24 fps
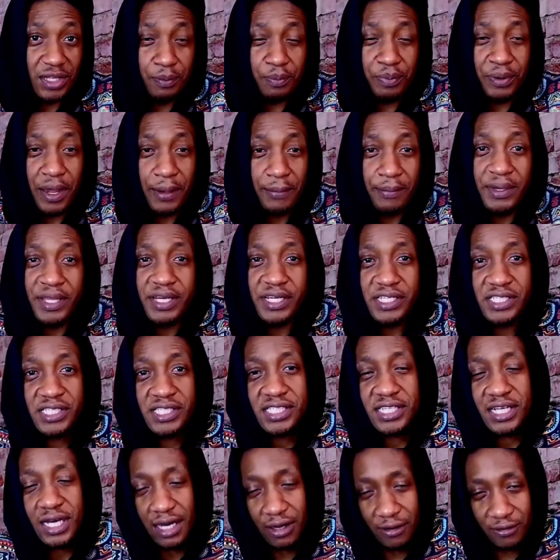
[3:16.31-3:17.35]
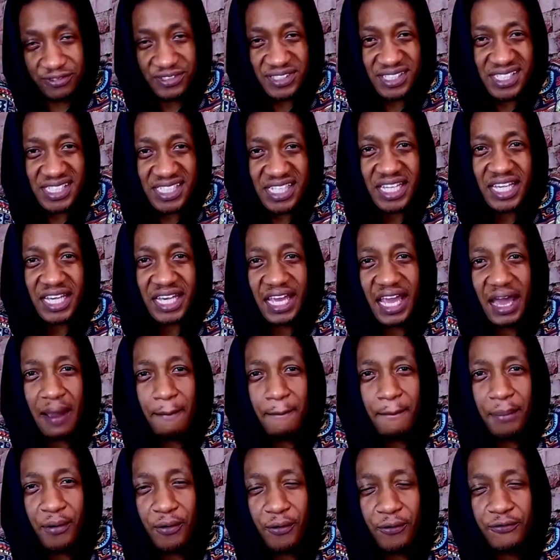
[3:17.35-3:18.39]
the Prime Minister of
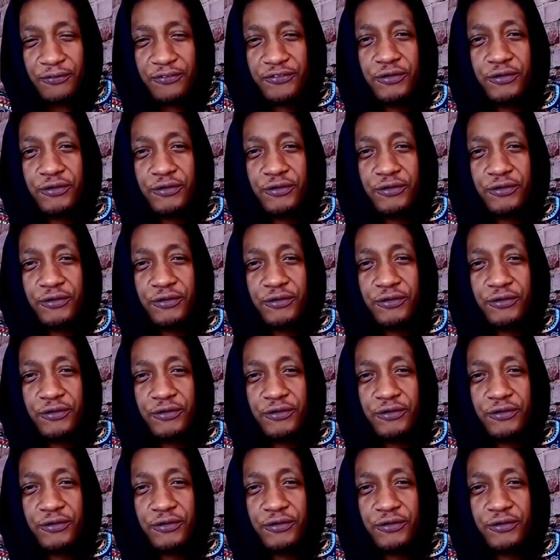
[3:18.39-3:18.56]
Singapore